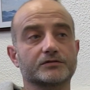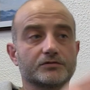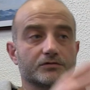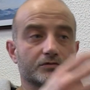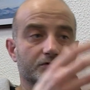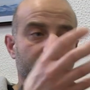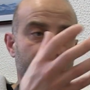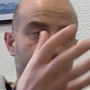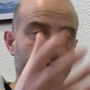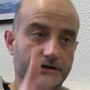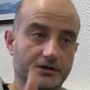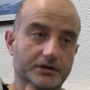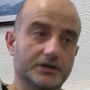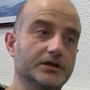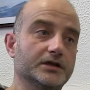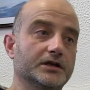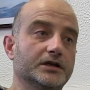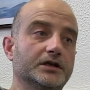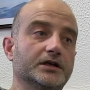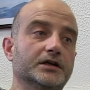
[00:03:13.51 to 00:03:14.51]
or
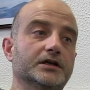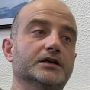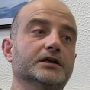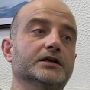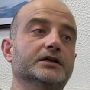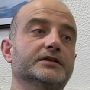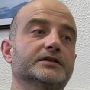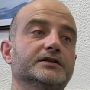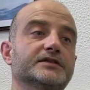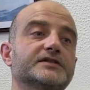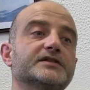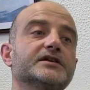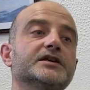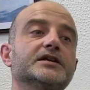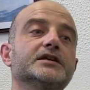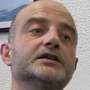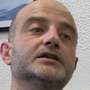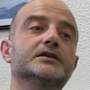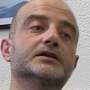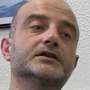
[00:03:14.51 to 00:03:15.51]
the
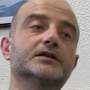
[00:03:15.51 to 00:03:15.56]
sea,